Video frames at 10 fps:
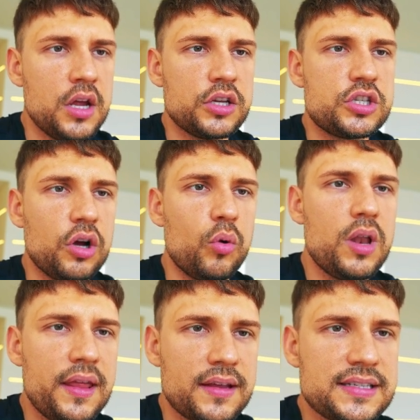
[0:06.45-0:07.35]
So
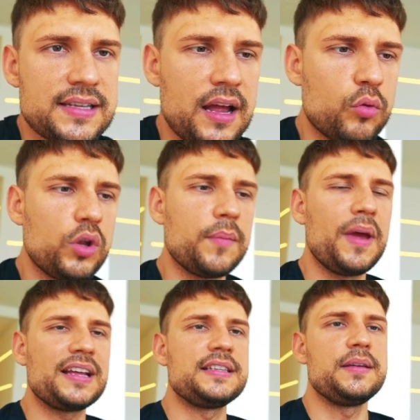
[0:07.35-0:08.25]
let us start with the
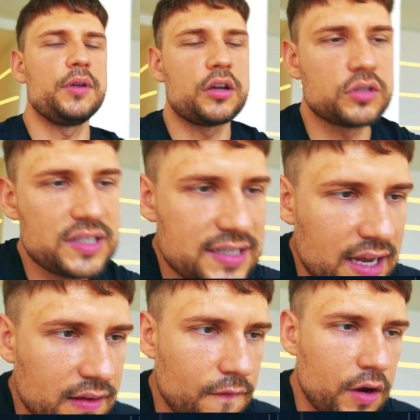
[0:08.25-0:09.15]
MACD because it's
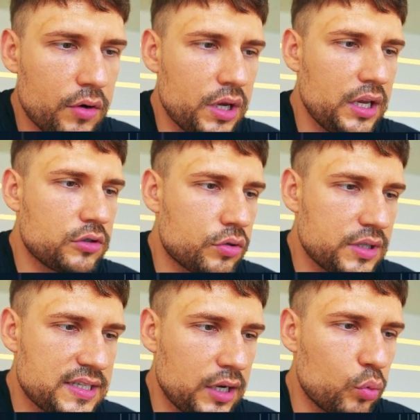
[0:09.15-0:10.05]
getting very
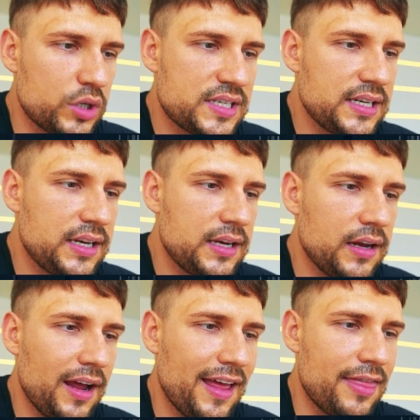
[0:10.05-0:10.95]
interesting. We see
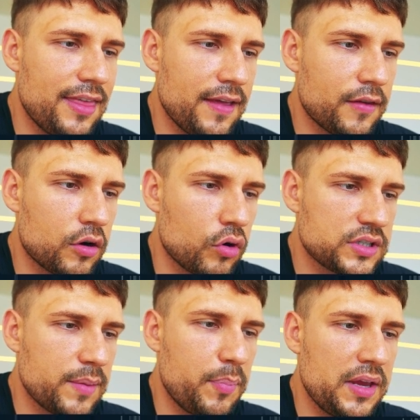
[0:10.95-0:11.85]
here a dead cross
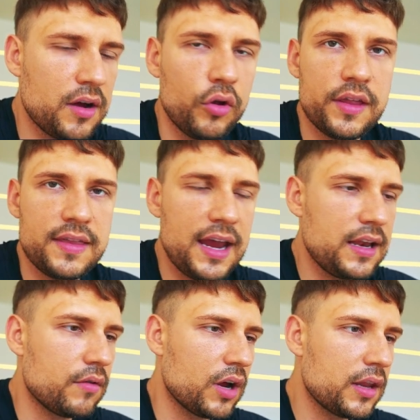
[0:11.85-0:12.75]
appear on the
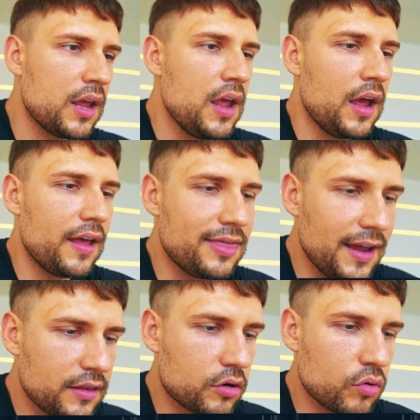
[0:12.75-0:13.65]
daily, right? A
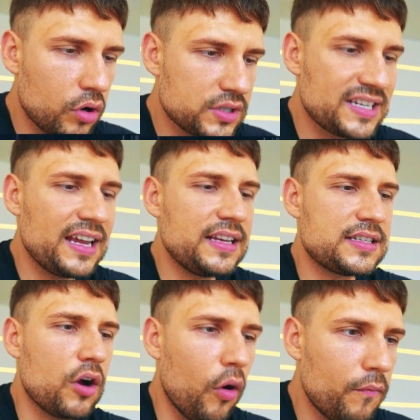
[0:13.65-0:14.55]
dead cross is
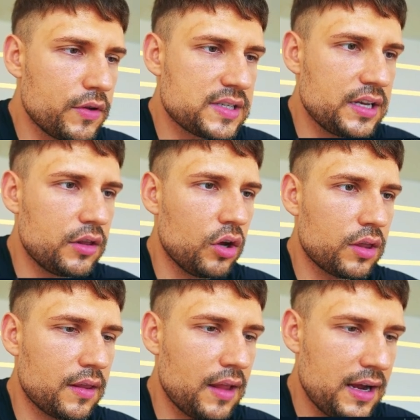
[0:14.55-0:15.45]
obviously not
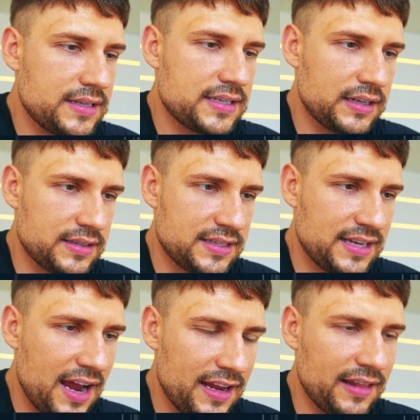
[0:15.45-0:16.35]
a nice
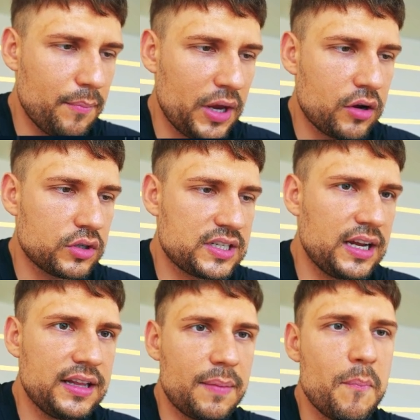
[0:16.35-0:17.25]
sign because
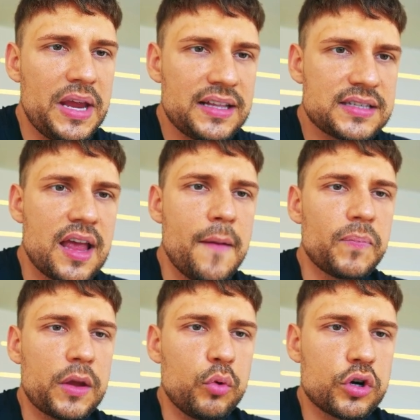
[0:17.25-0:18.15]
it means
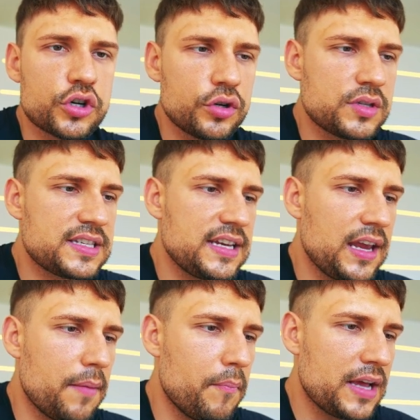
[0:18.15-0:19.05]
we should see
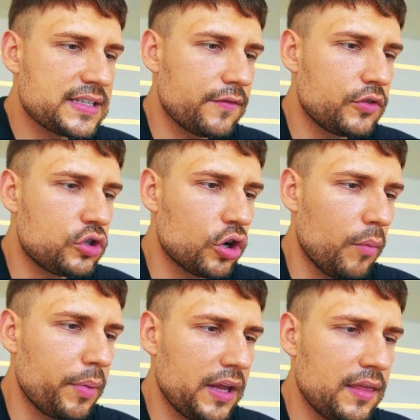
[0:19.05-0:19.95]
a massive
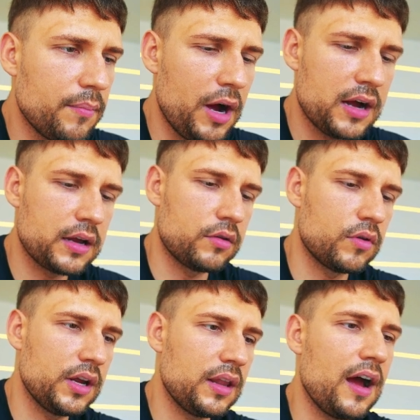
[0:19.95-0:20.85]
drop in the market,
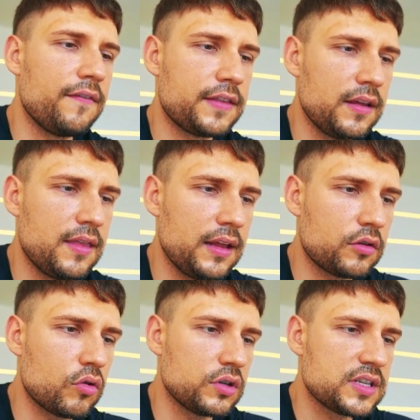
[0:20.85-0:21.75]
right, after a dead
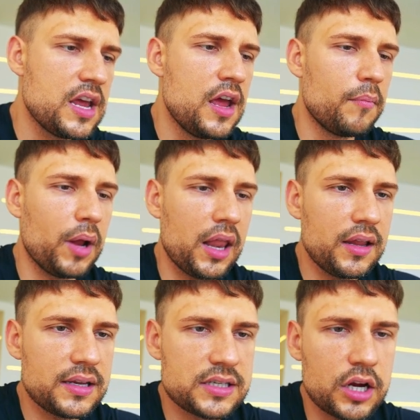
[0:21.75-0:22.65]
cross. But let
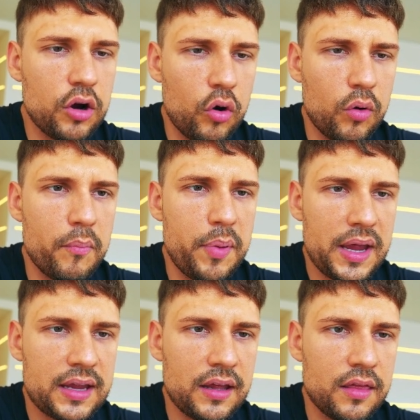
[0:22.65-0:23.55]
us go
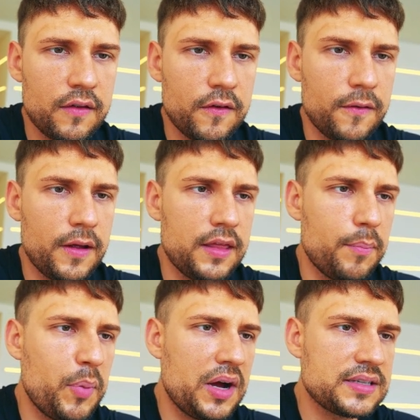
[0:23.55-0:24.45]
back in the
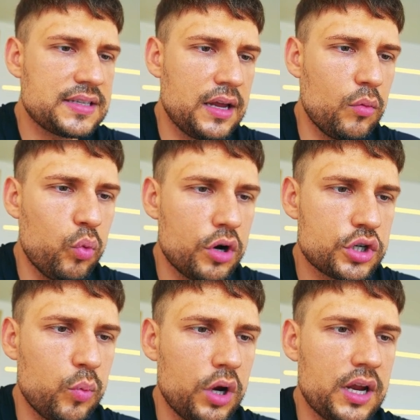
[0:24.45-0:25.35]
past and watch
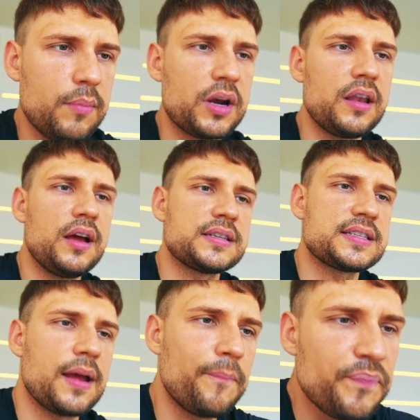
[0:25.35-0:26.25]
what happened last
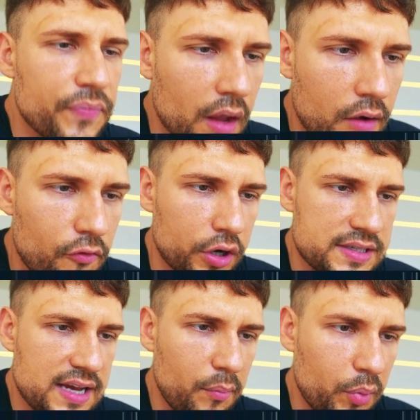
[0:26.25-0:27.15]
time. For
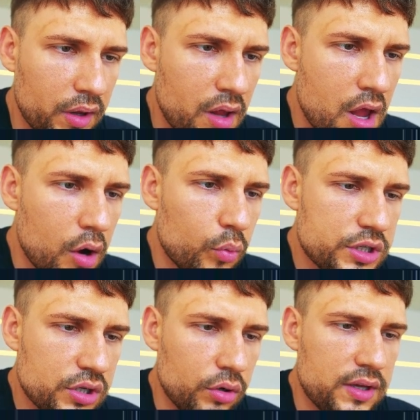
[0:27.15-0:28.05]
example, we
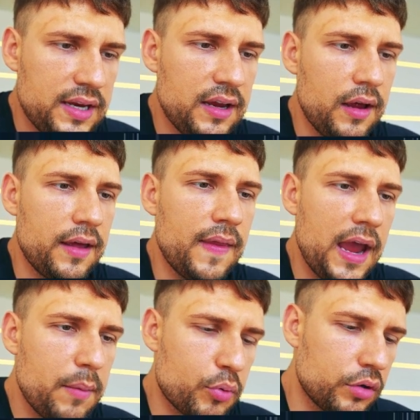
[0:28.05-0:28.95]
saw it here in
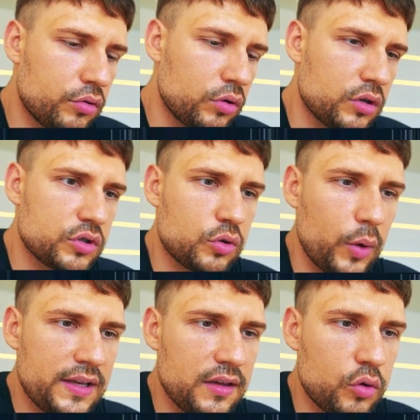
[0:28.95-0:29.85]
April
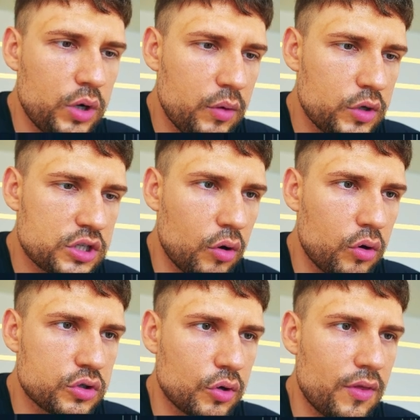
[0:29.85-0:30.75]
2023, we saw
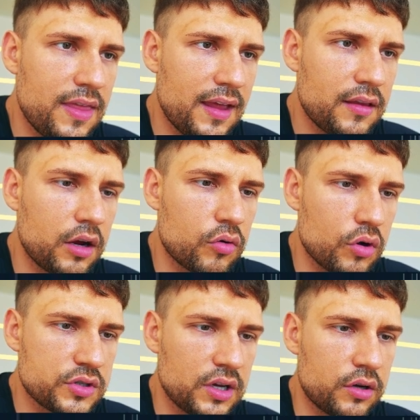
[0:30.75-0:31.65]
also that
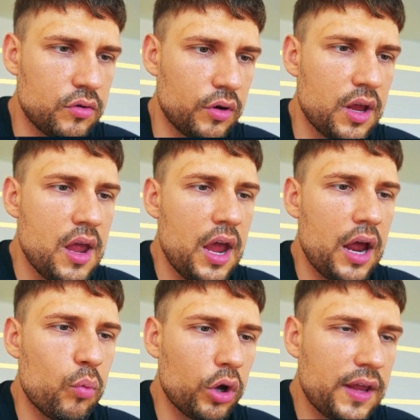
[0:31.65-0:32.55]
cross occurred.
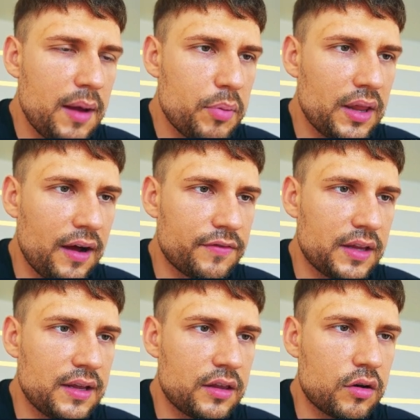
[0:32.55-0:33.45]
And what happened after
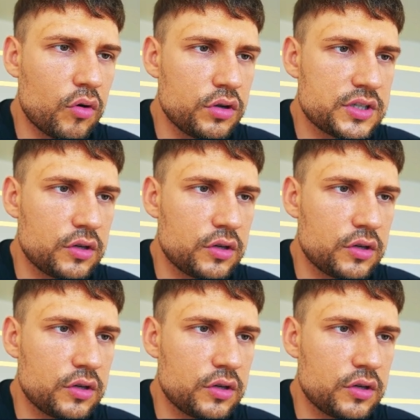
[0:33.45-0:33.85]
that cross?